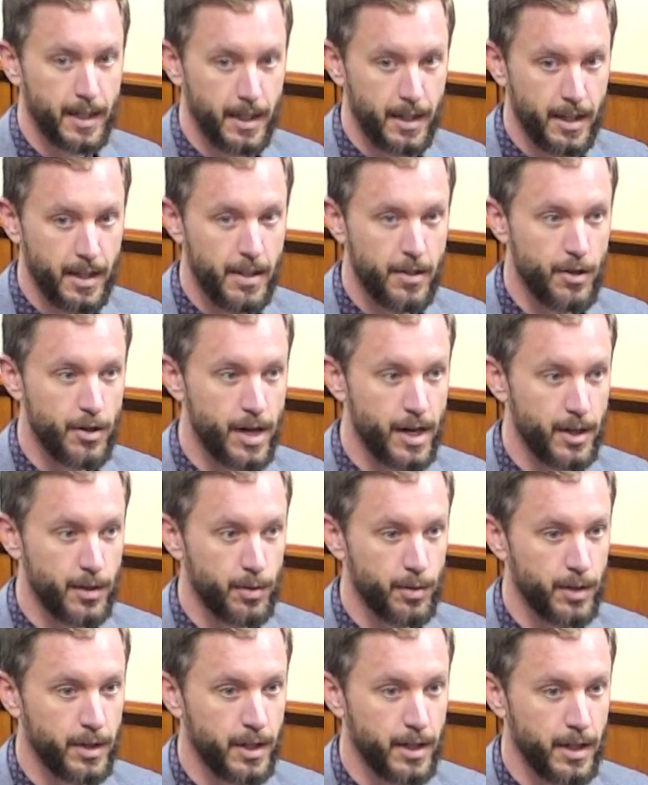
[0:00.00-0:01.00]
and then your next
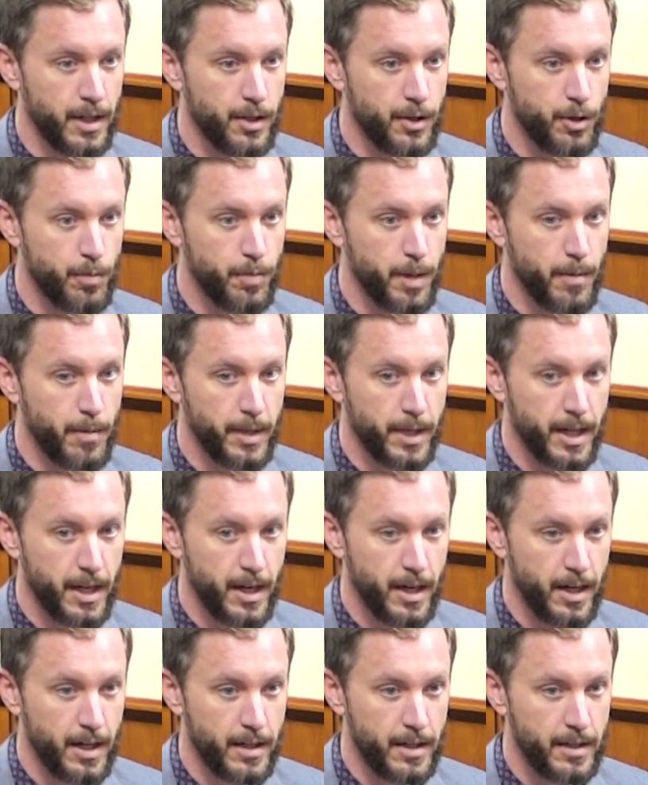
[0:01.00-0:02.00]
one, and then two public
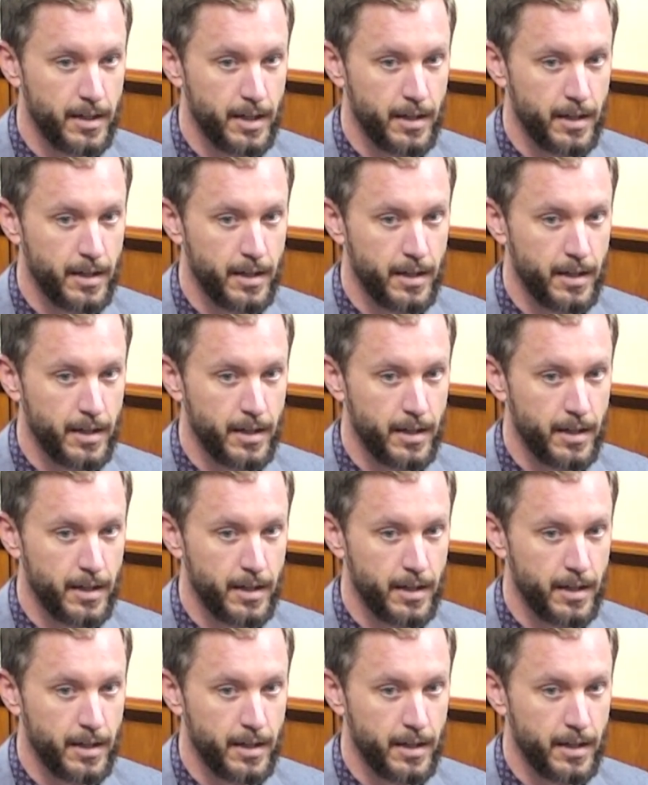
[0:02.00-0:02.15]
hearings